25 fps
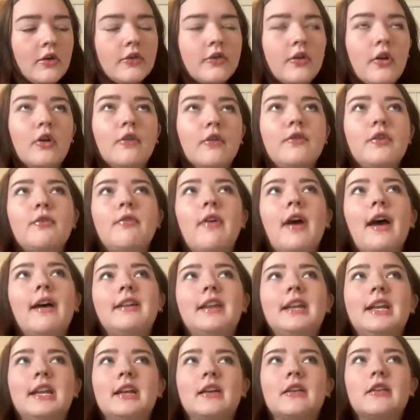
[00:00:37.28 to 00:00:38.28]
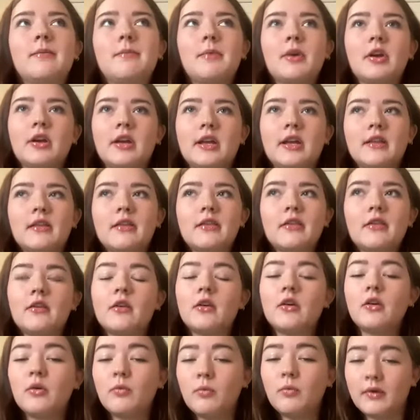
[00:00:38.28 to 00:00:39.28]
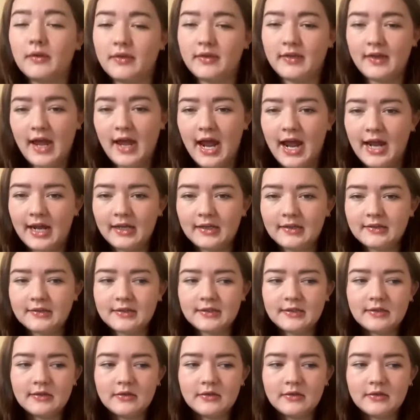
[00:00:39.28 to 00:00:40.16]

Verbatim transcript: So if you've had any experience with that,